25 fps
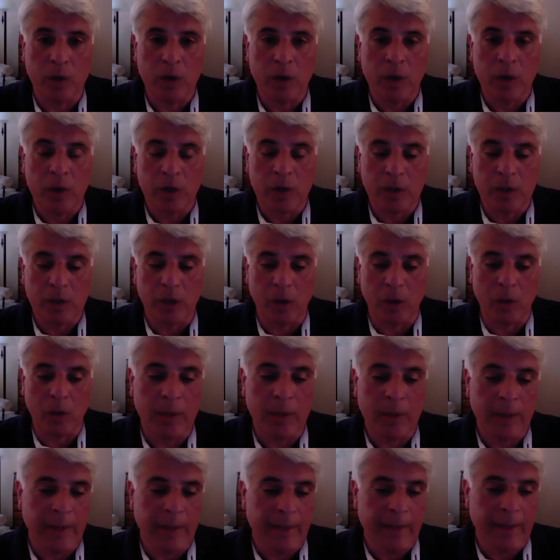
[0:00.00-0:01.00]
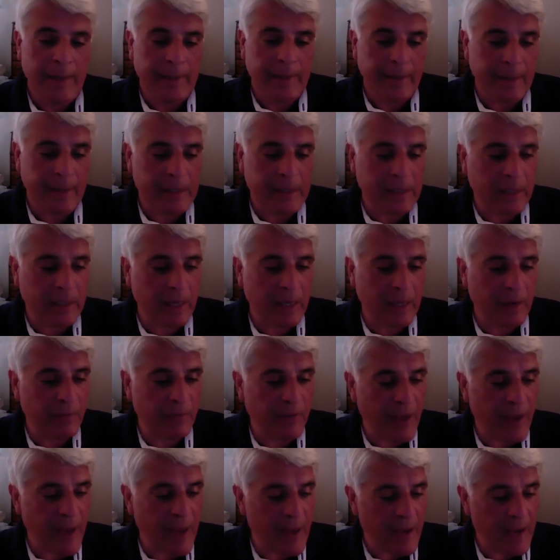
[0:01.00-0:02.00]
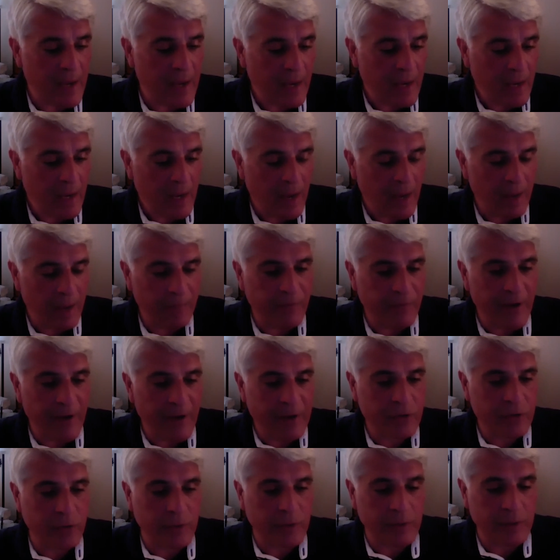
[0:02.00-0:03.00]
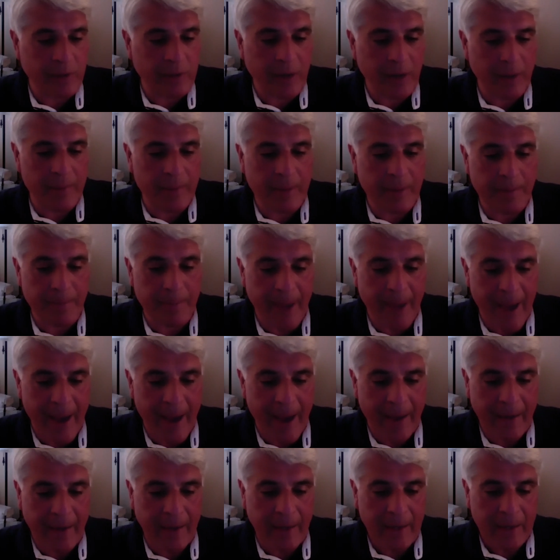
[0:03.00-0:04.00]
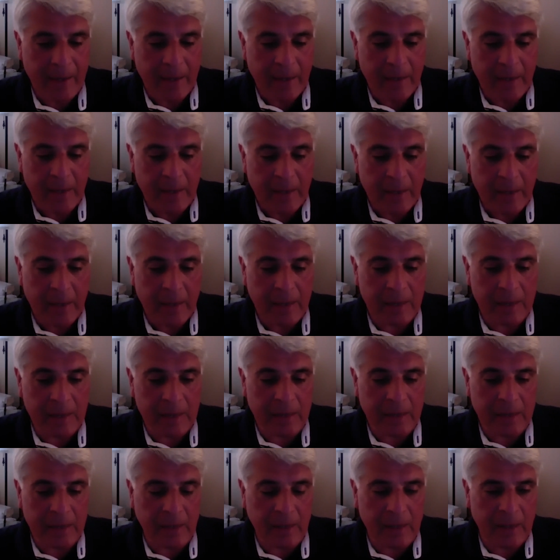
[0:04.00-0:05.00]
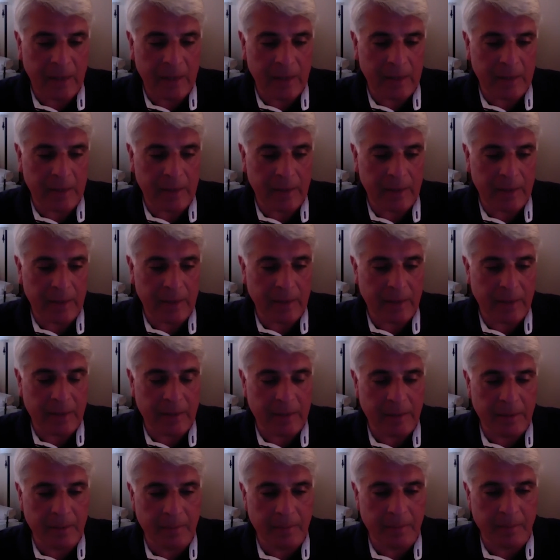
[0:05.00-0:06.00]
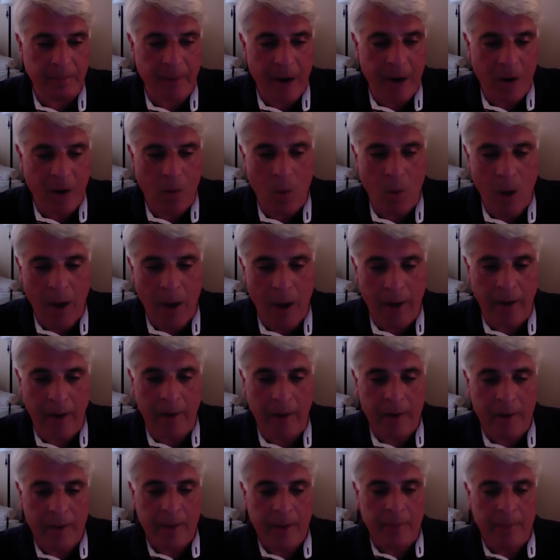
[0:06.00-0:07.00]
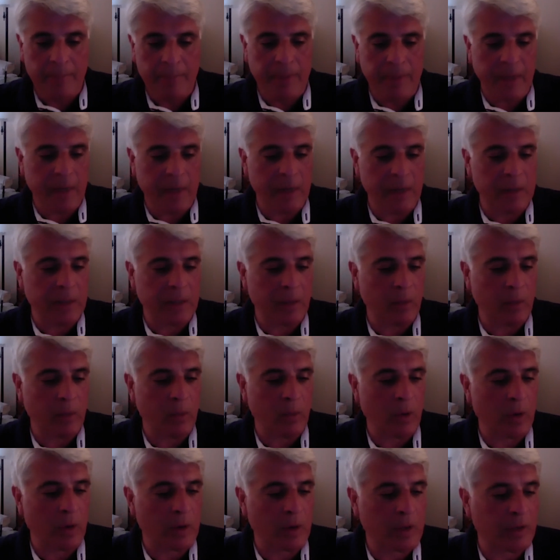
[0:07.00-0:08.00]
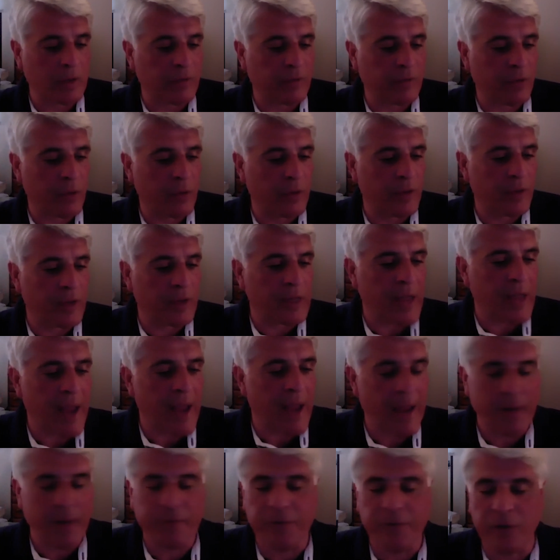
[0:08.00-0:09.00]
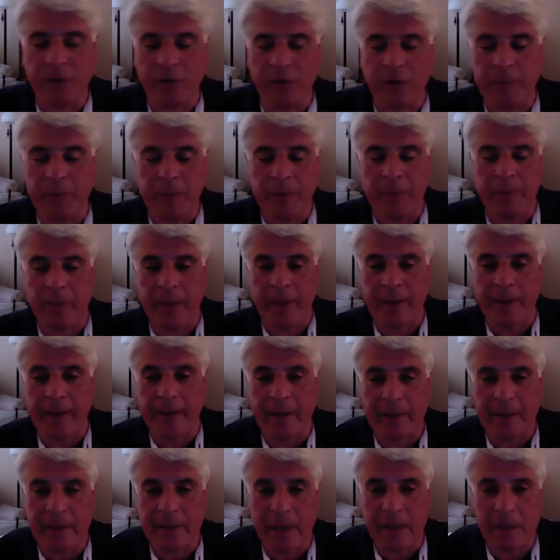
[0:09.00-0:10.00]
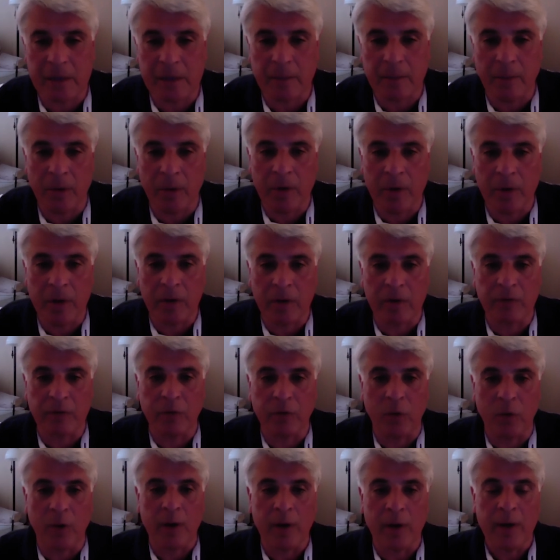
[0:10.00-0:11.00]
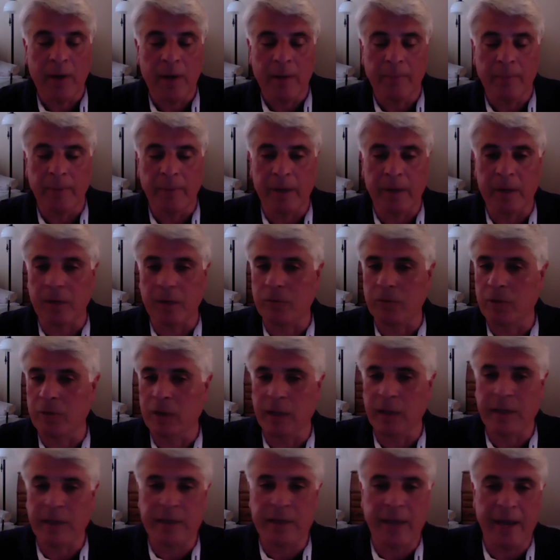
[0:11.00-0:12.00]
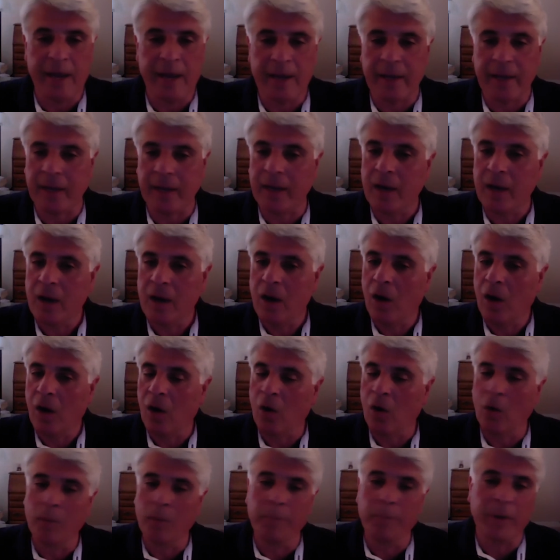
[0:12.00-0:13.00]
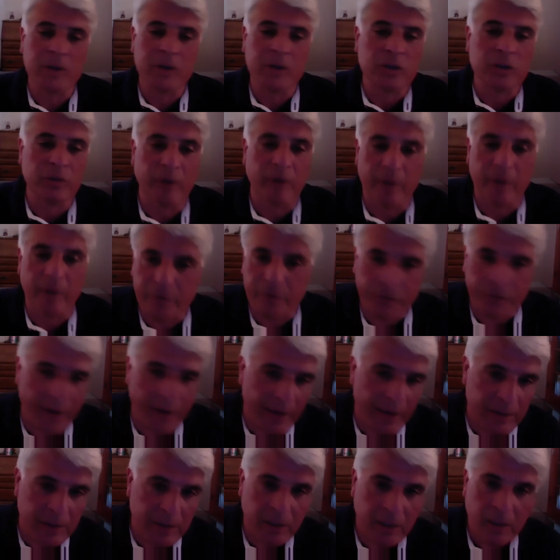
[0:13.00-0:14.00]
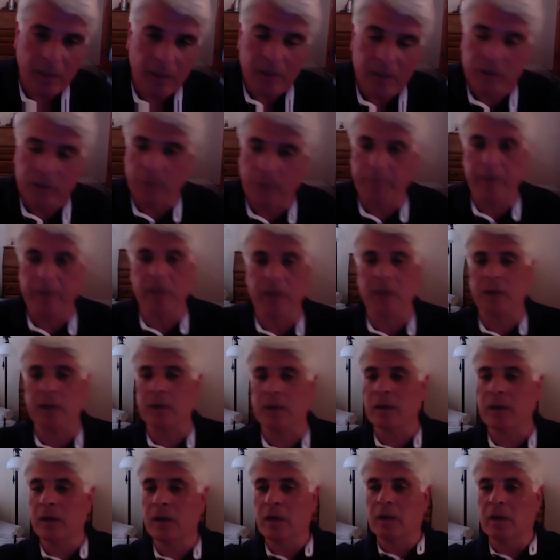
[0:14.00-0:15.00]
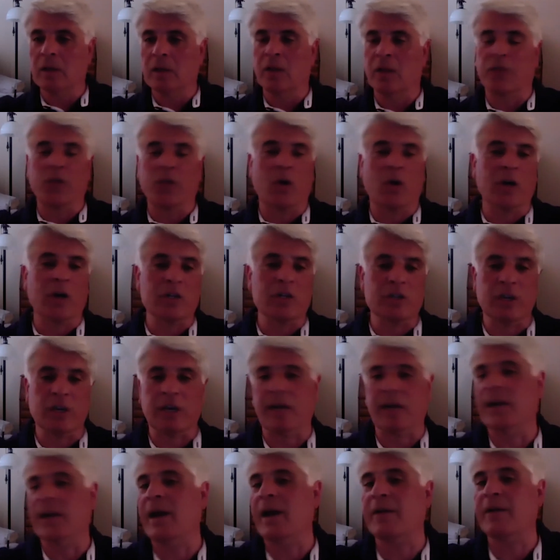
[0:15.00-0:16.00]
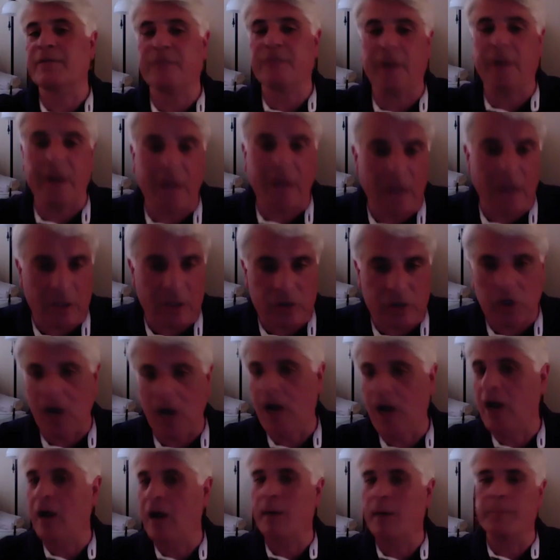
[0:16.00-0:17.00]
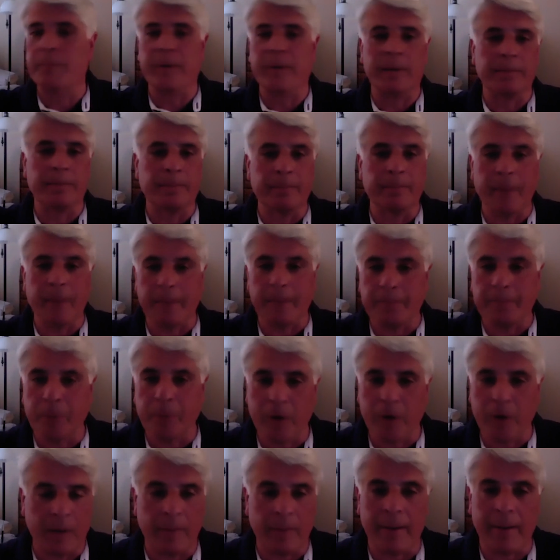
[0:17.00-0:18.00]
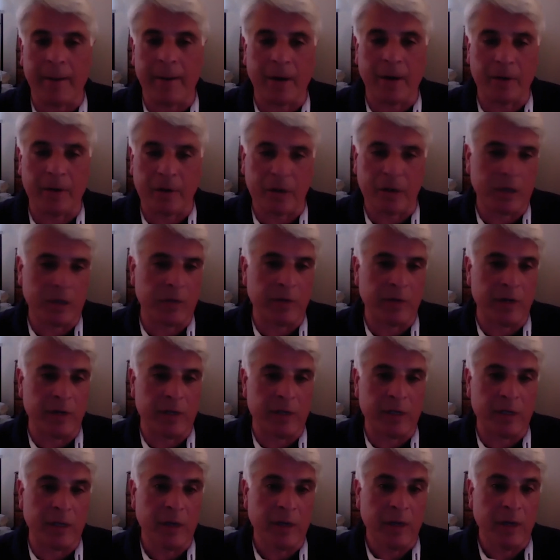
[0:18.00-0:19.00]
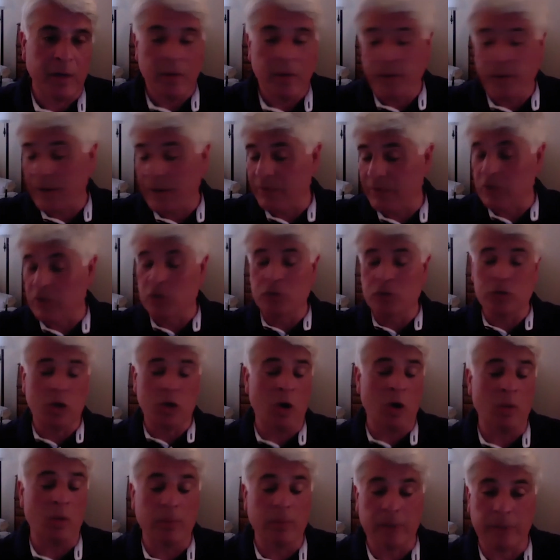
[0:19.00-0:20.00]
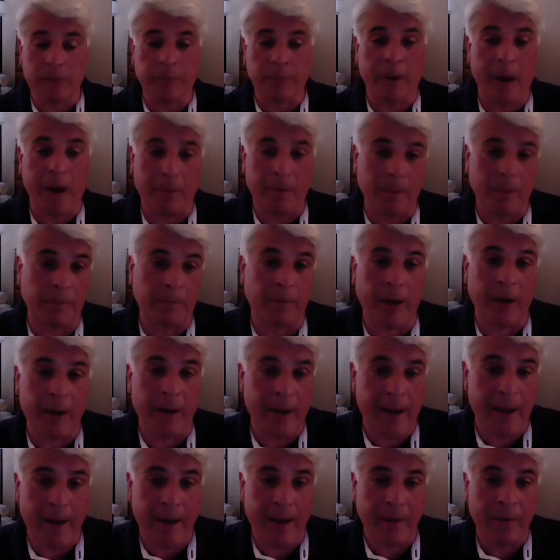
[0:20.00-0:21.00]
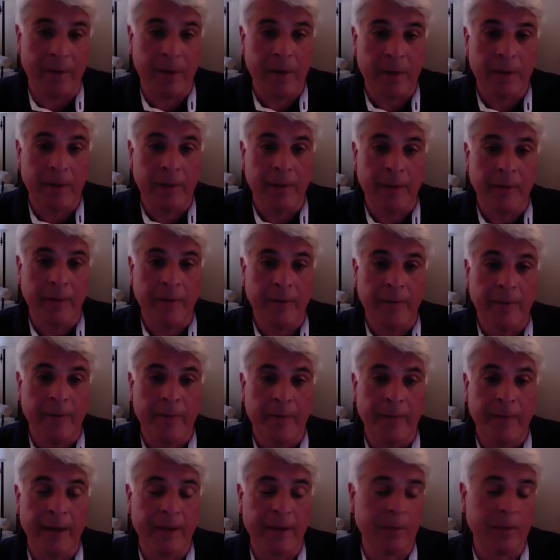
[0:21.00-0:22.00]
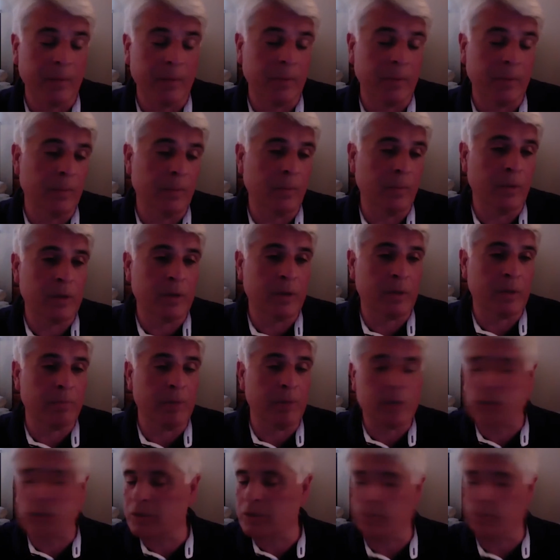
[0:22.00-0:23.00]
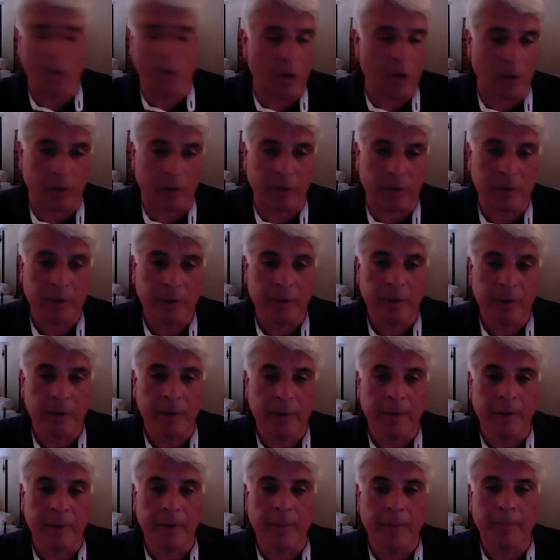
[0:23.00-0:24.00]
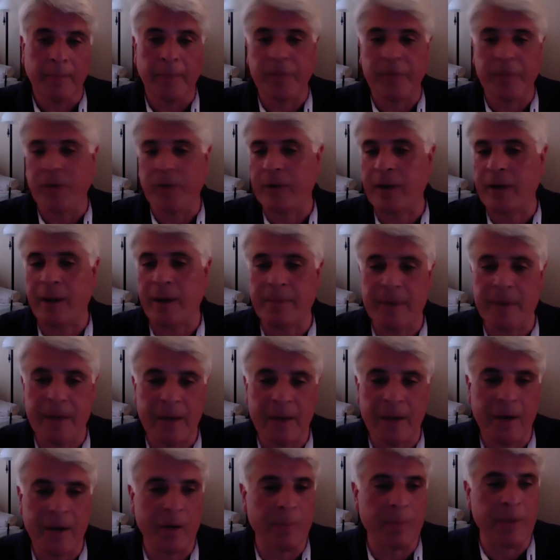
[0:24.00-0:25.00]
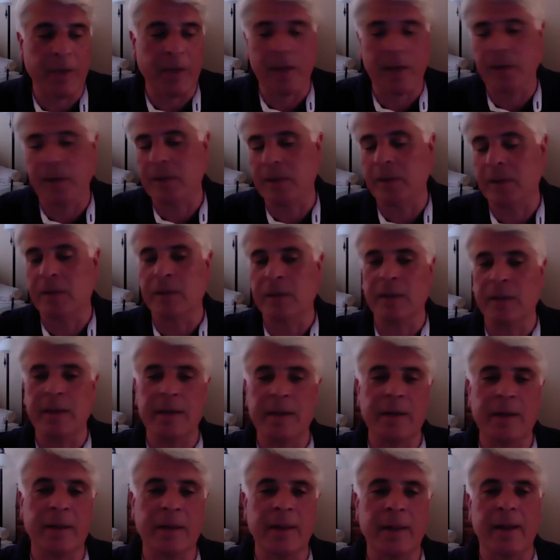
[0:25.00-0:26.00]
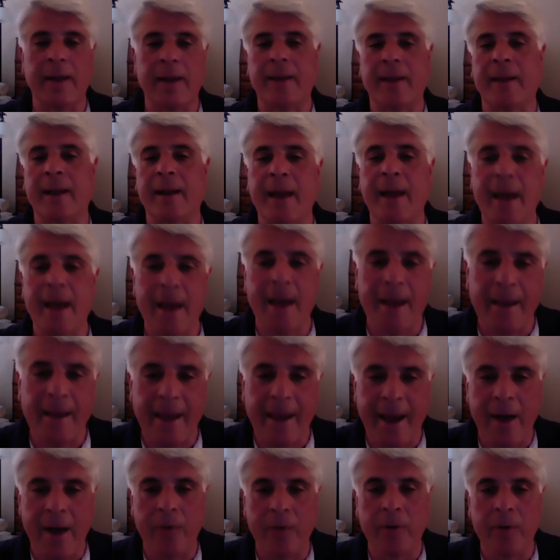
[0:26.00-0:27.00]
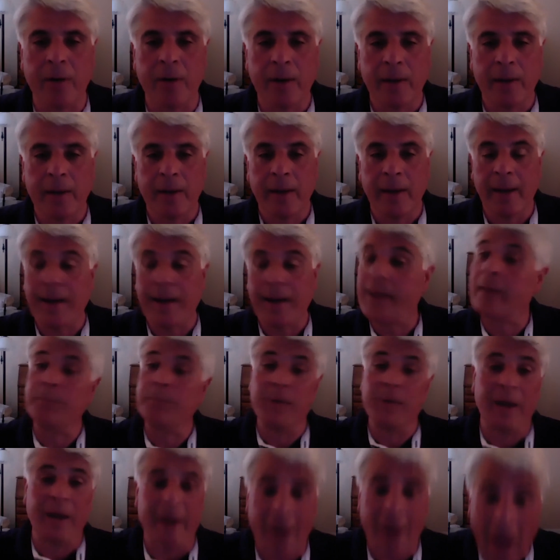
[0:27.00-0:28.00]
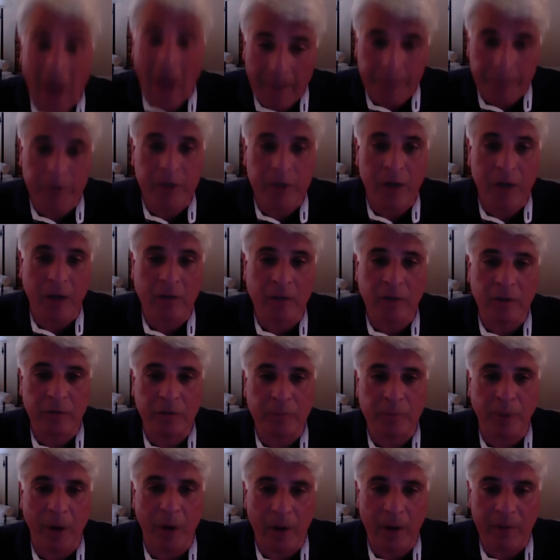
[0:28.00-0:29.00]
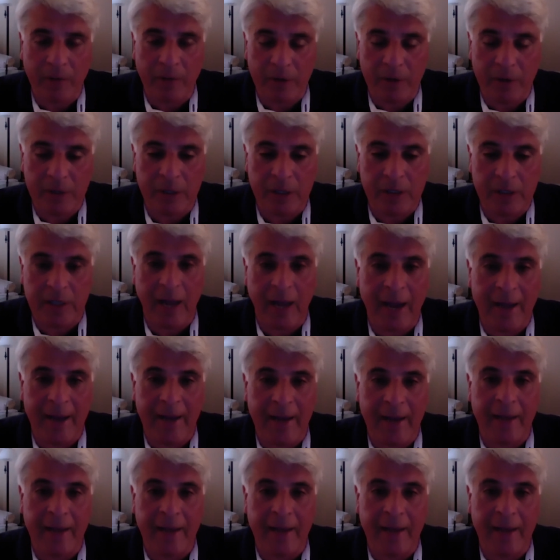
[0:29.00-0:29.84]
So let's give a veteran coming back in marijuana because it works for this handful of people they can get testimonials for, but is it really taking a whole bunch of other vets to being lethargic and not finding a job and putting them out on the streets? We have a huge homeless problem right now that was much smaller, but they're coming here because it's legal and I can hang out and I can be a non-productive part of our society.